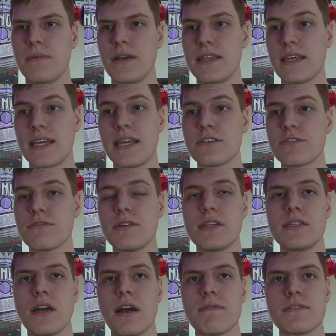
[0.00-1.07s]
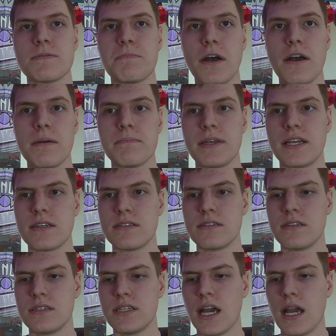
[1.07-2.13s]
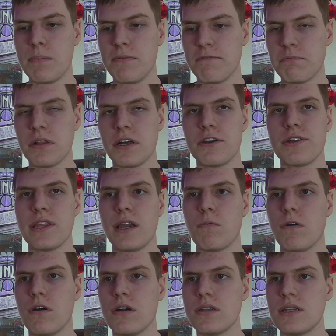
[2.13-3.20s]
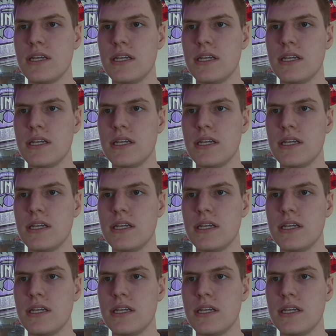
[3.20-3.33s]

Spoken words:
And the Kings are in a tough spot because the type of player they want